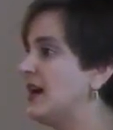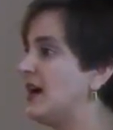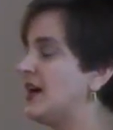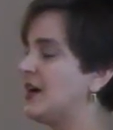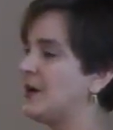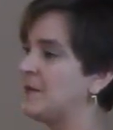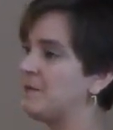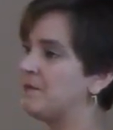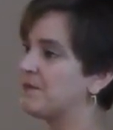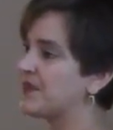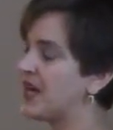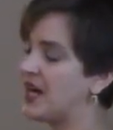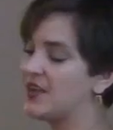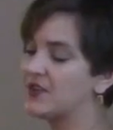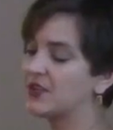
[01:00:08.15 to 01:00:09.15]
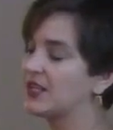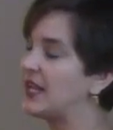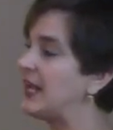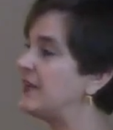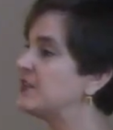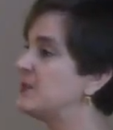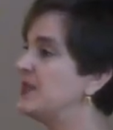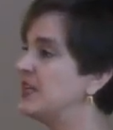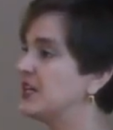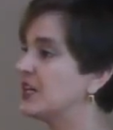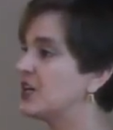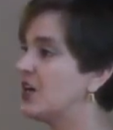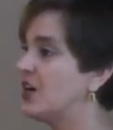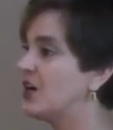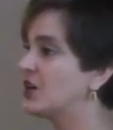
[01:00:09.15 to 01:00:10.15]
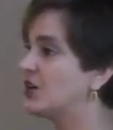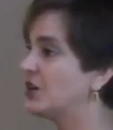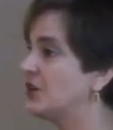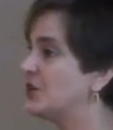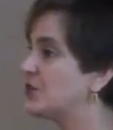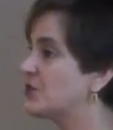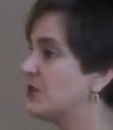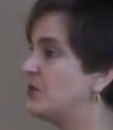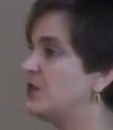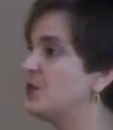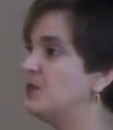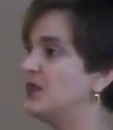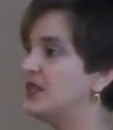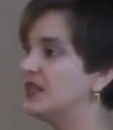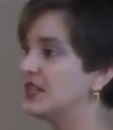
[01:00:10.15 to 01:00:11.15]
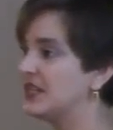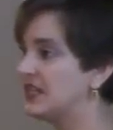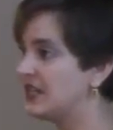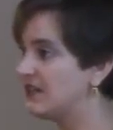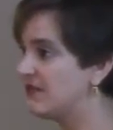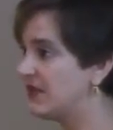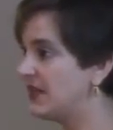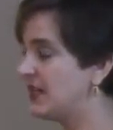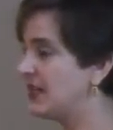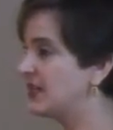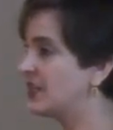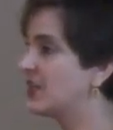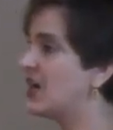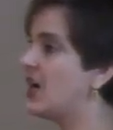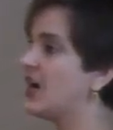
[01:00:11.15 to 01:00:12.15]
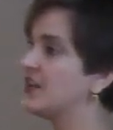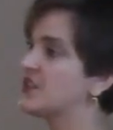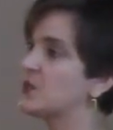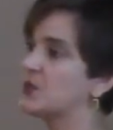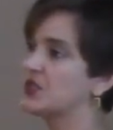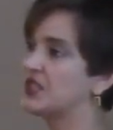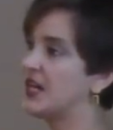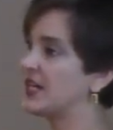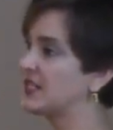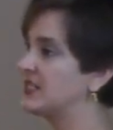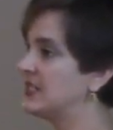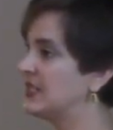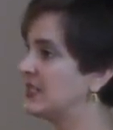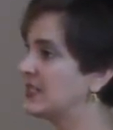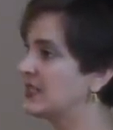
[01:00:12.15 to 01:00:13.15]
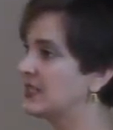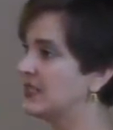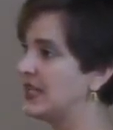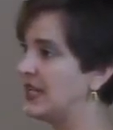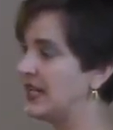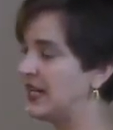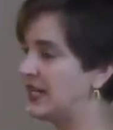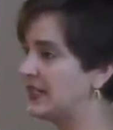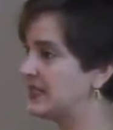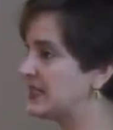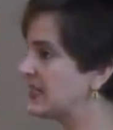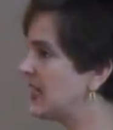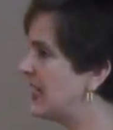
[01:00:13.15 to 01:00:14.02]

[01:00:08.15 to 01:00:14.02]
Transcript: um, either land being conquered, tribute being given, gods protecting the land.